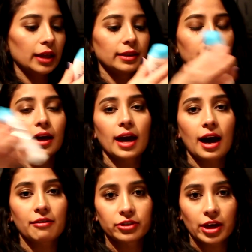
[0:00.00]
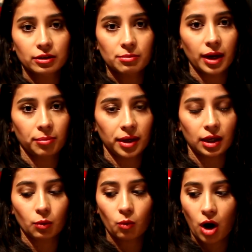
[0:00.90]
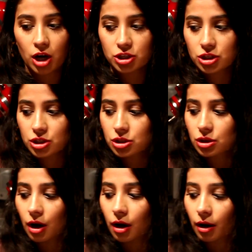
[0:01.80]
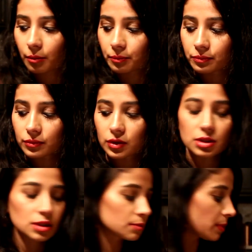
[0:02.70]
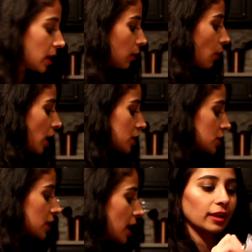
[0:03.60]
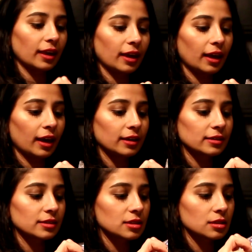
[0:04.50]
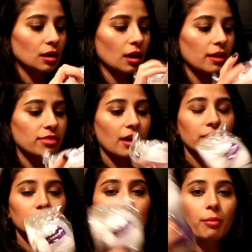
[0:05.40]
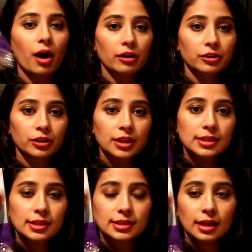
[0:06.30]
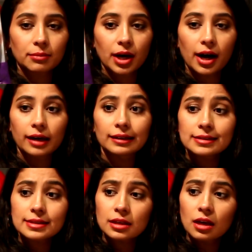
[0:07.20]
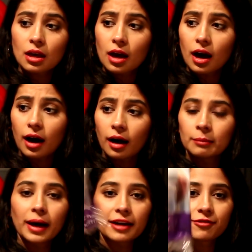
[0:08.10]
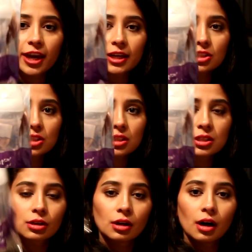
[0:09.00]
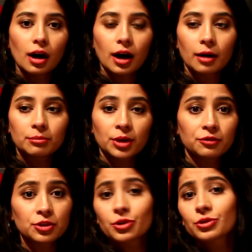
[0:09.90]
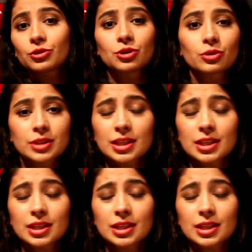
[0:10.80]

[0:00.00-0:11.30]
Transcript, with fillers: And then I have another baby wash. This is body wash. It's another bottle. It's the same kind. Advanced. If you don't use